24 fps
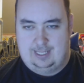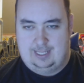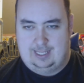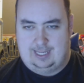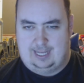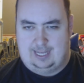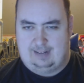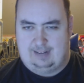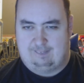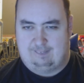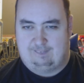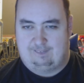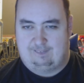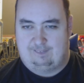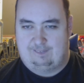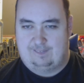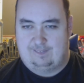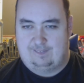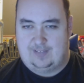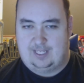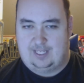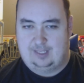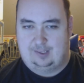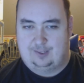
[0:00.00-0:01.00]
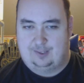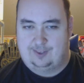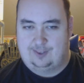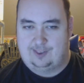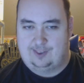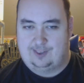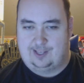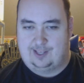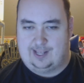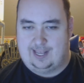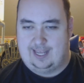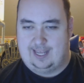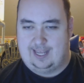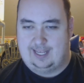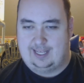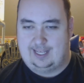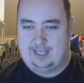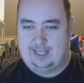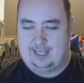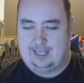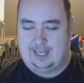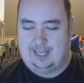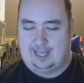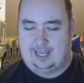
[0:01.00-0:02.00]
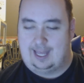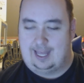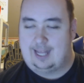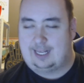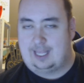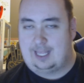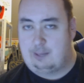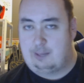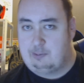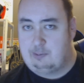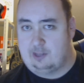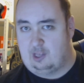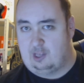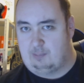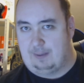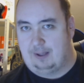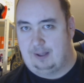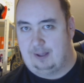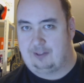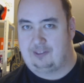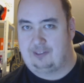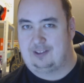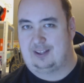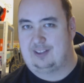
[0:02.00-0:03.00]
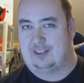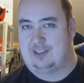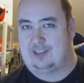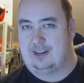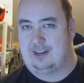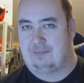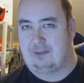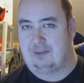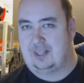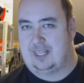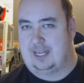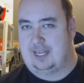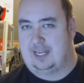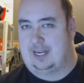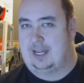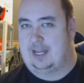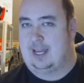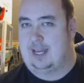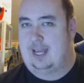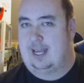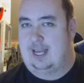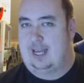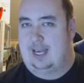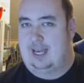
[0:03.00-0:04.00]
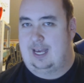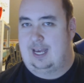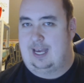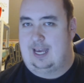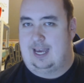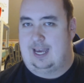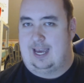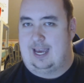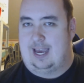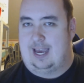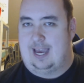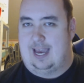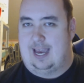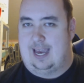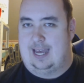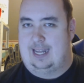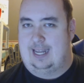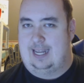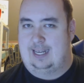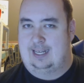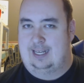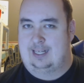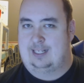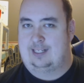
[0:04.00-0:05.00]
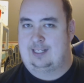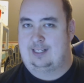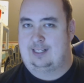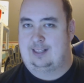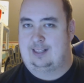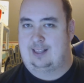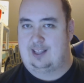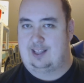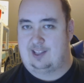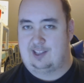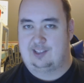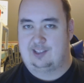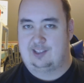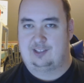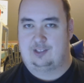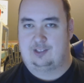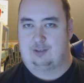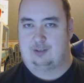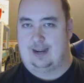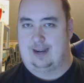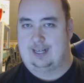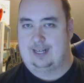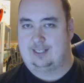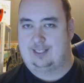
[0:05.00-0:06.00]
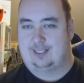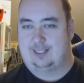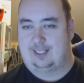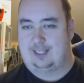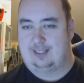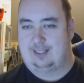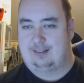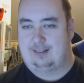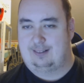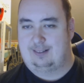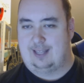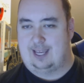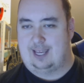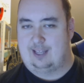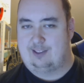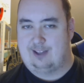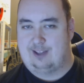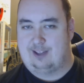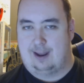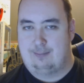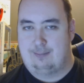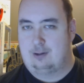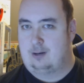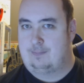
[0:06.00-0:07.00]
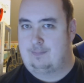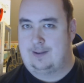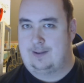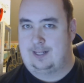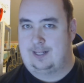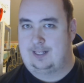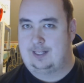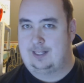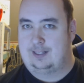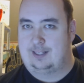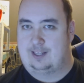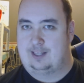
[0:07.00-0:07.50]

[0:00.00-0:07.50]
It feels like it keeps the spell slots and everything. And this isn't directly a cyber opinion.